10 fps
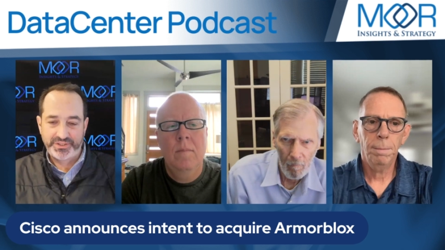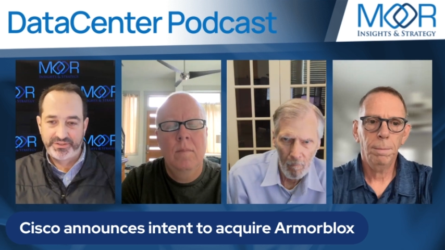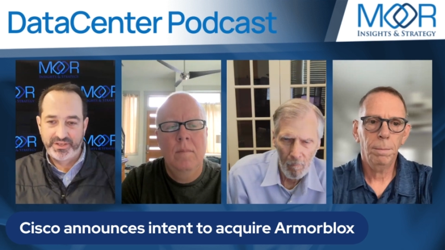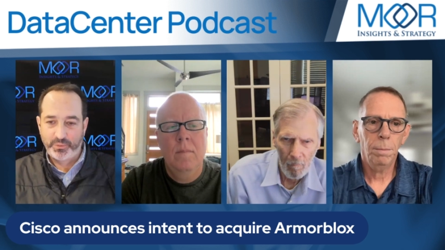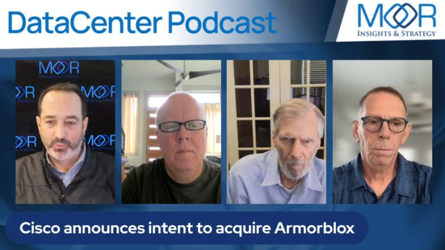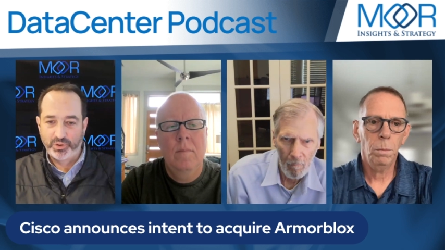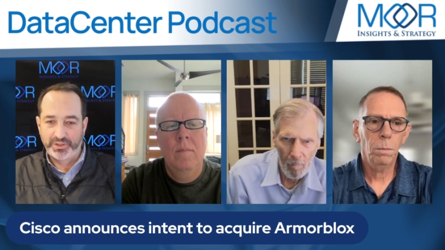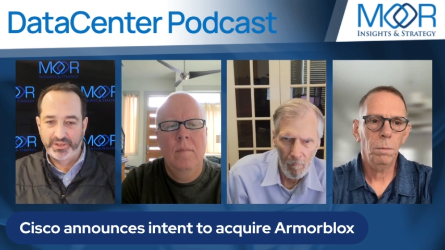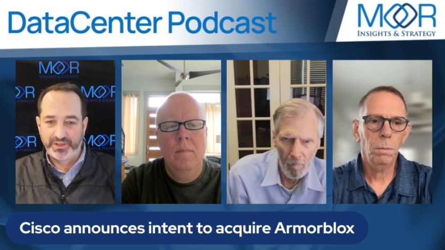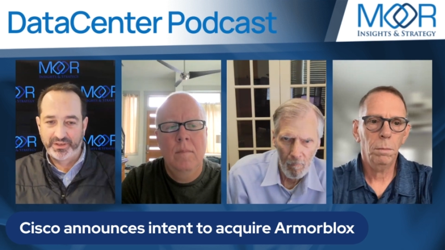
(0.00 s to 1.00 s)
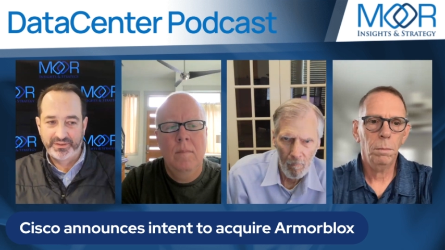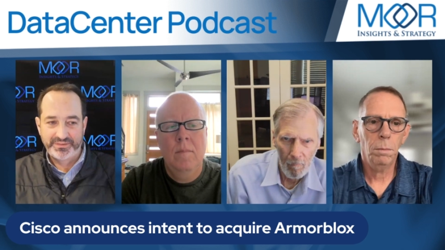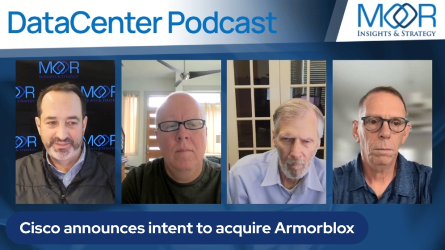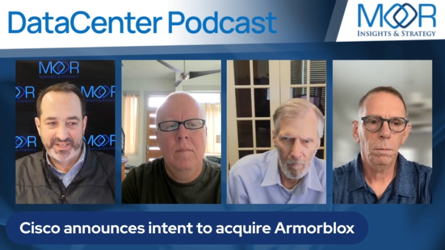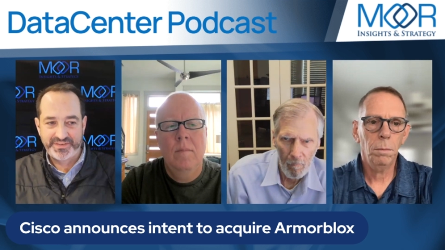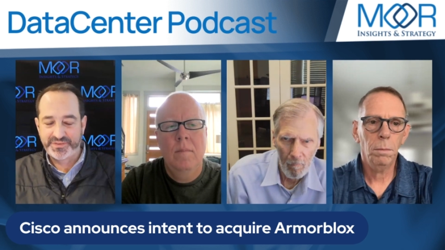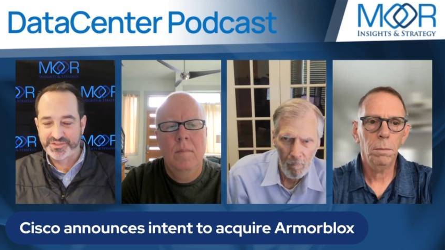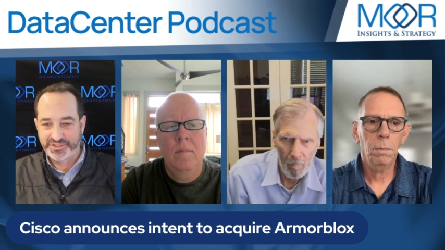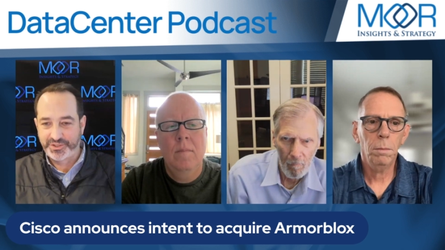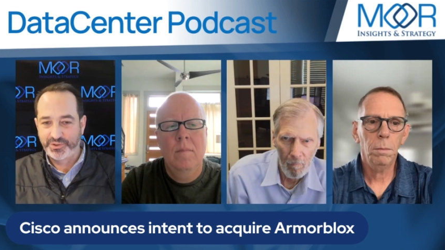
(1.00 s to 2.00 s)
Speaker 1: networking. To get the
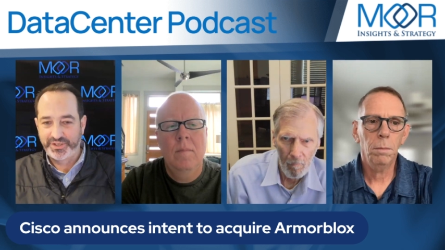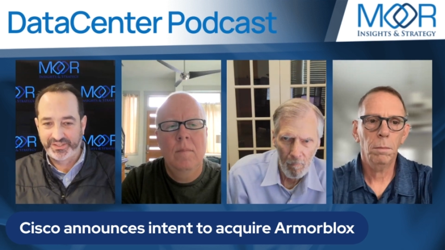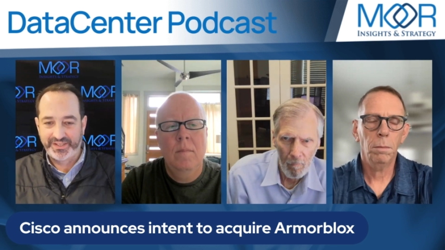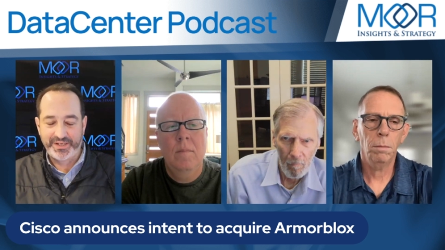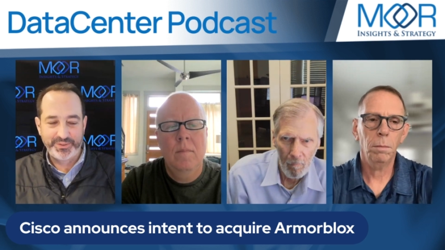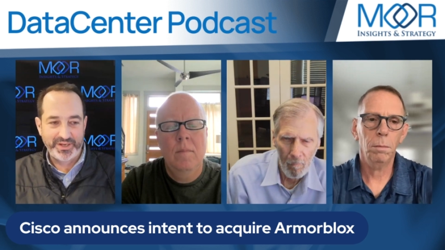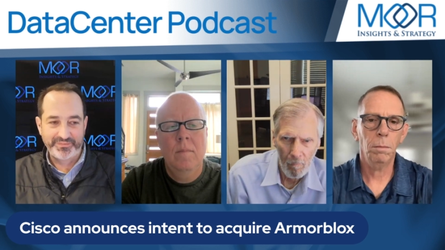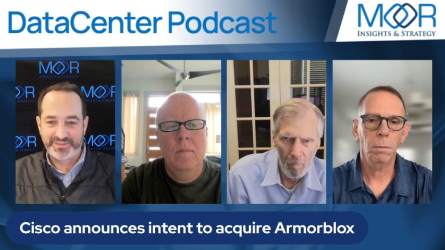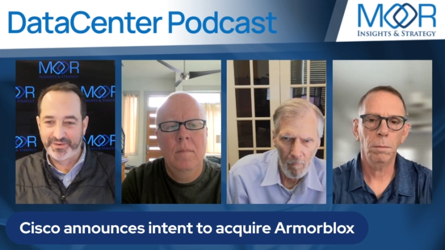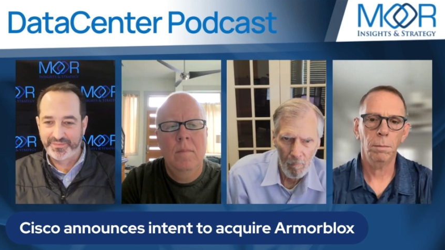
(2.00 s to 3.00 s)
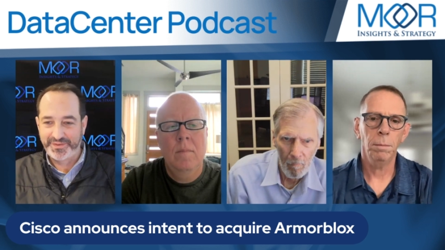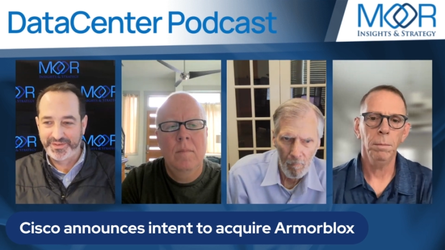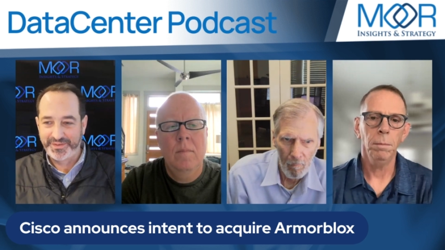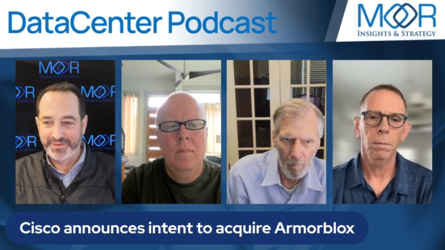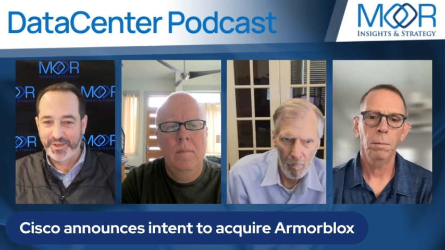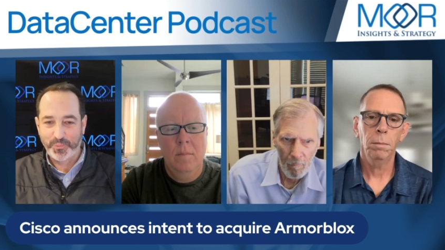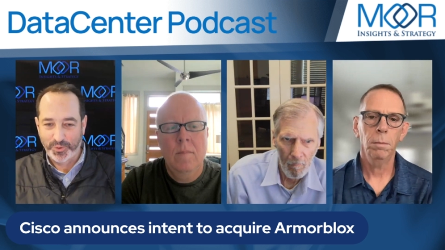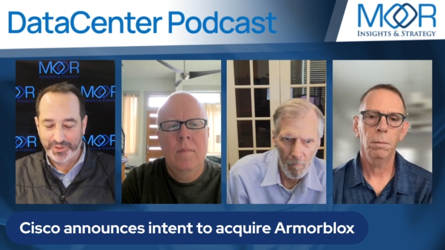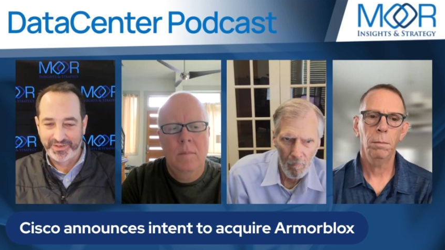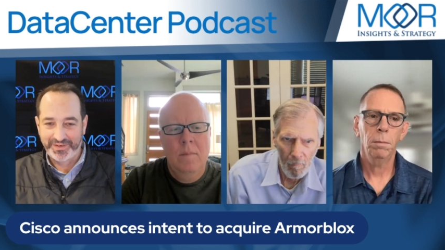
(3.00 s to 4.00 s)
security cloud, you have to have the
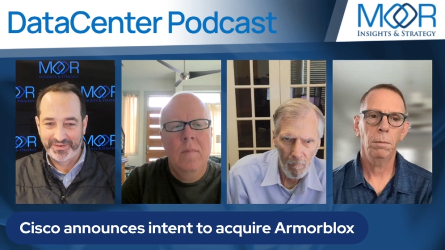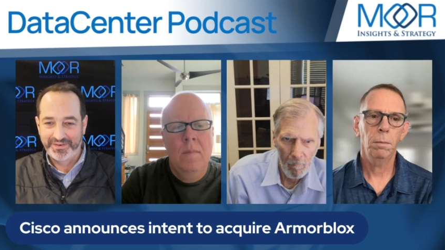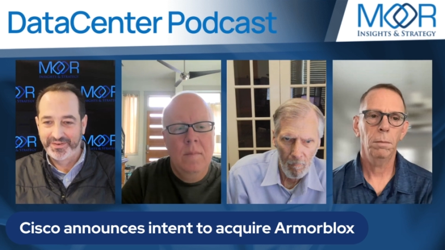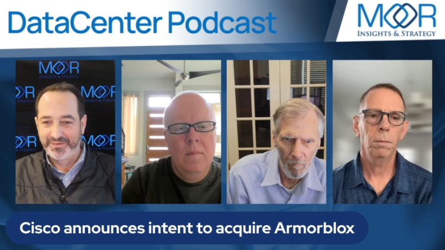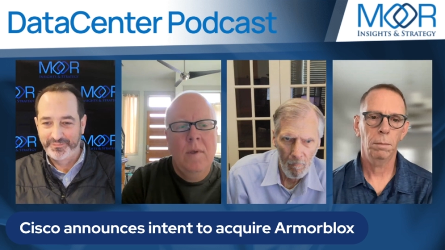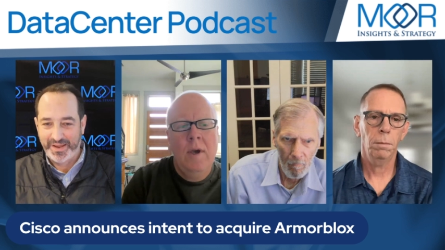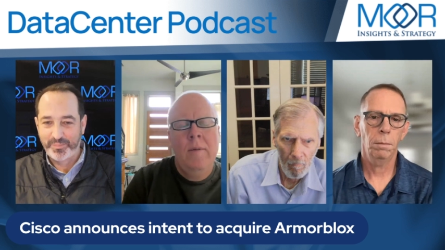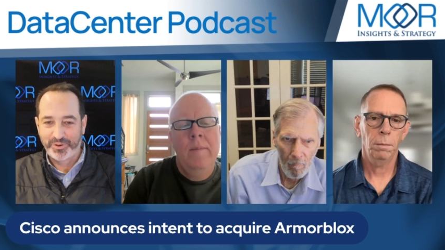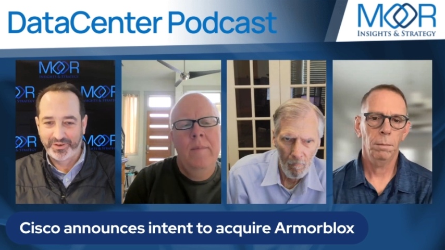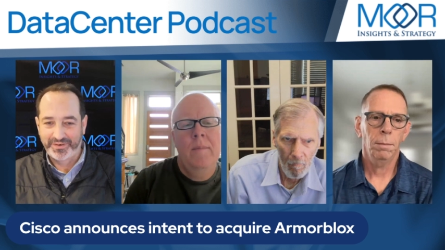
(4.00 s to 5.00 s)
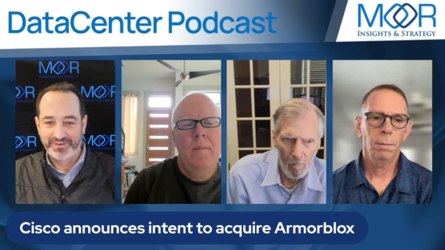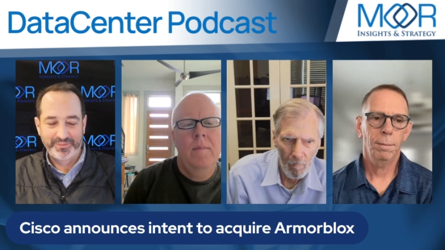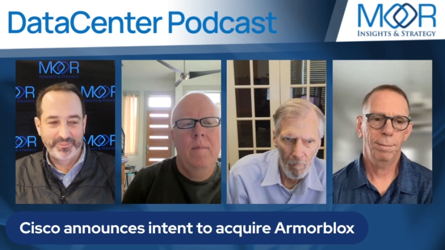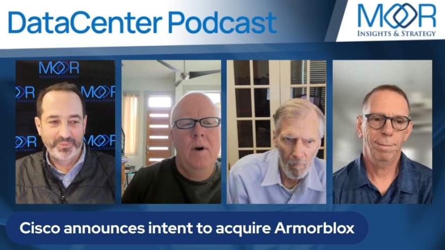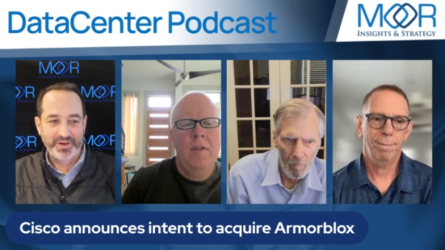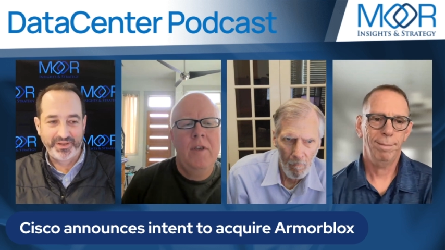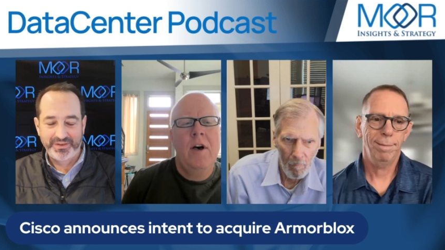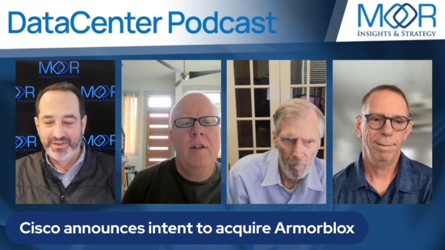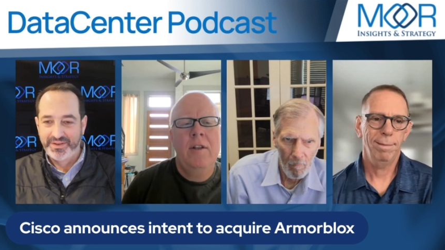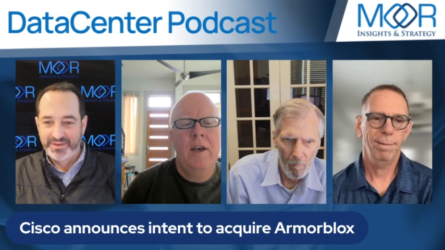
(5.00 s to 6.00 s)
networking fabric. Right. All the
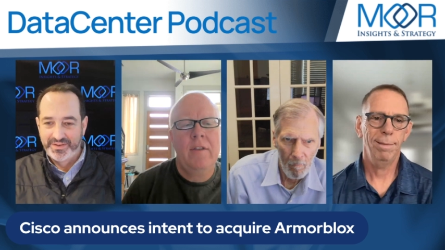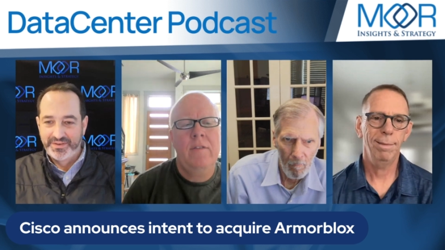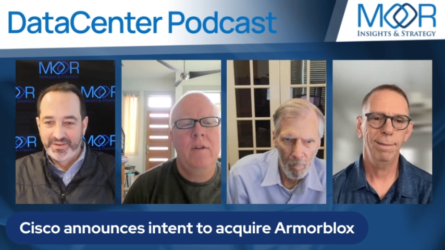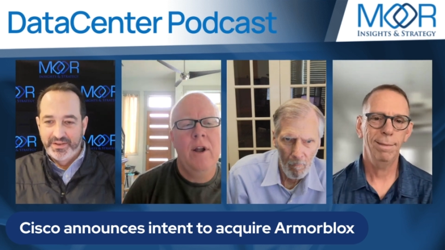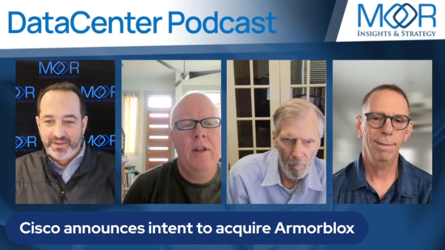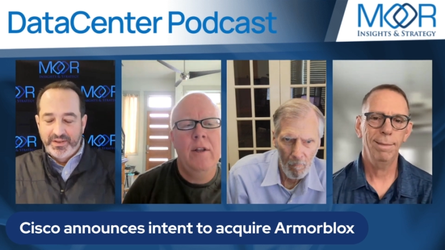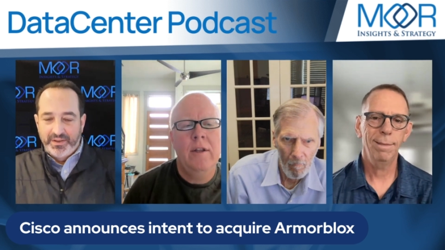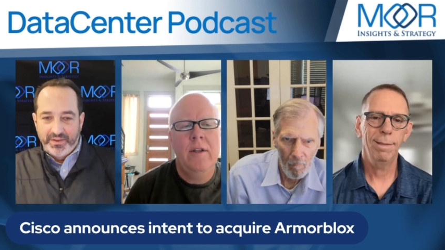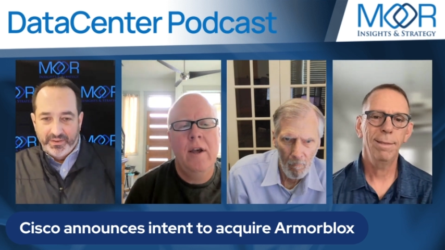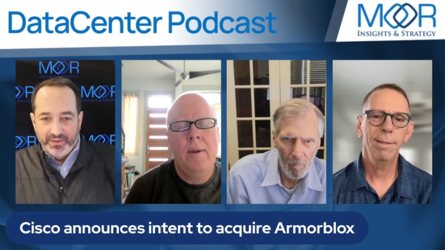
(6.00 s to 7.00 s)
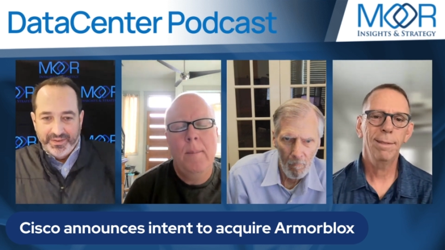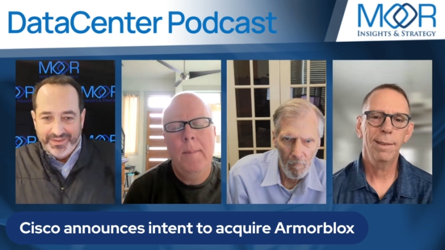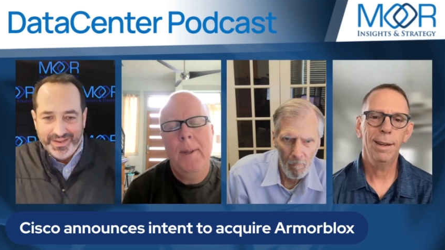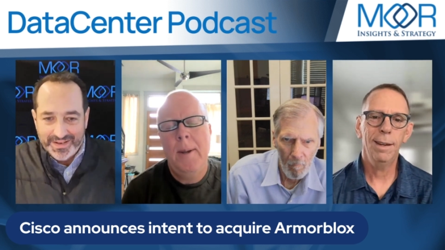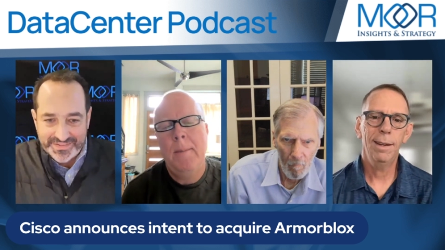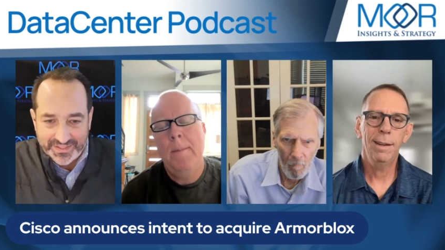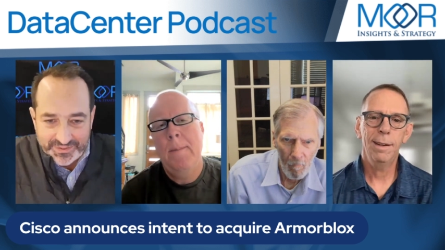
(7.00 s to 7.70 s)
Speaker 2: context around it. Yeah. Yeah, it's like a